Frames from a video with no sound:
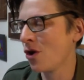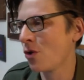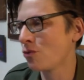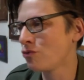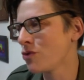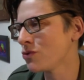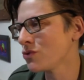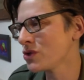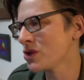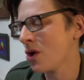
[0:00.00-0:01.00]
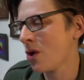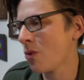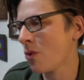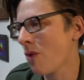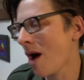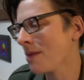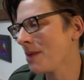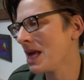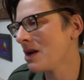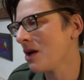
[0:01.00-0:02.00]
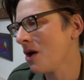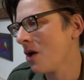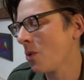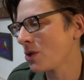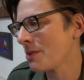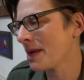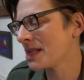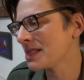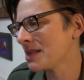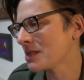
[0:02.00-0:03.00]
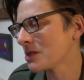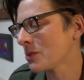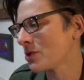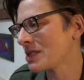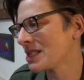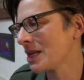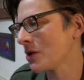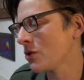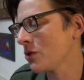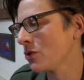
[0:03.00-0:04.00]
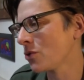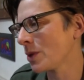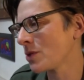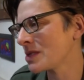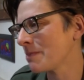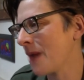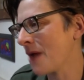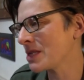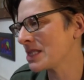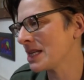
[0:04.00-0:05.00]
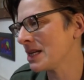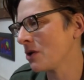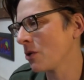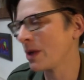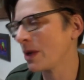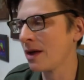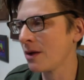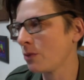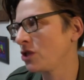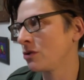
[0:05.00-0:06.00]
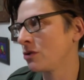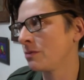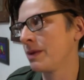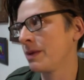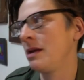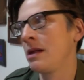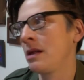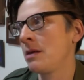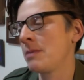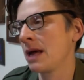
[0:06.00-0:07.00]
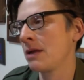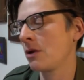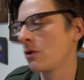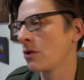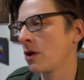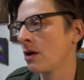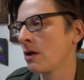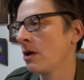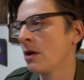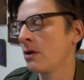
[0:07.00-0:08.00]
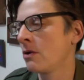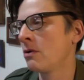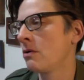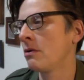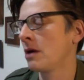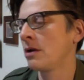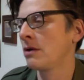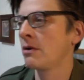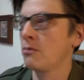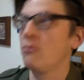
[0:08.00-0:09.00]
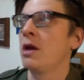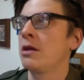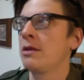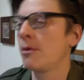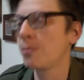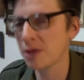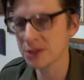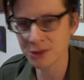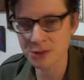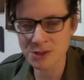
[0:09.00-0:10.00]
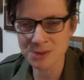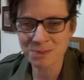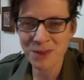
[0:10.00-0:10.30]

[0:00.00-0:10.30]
or rules or rhyming or whether it makes sense or whether it's any good or whether it's embarrassing or whether we should be cleaning behind the cooker or, I don't know, ringing the opticians.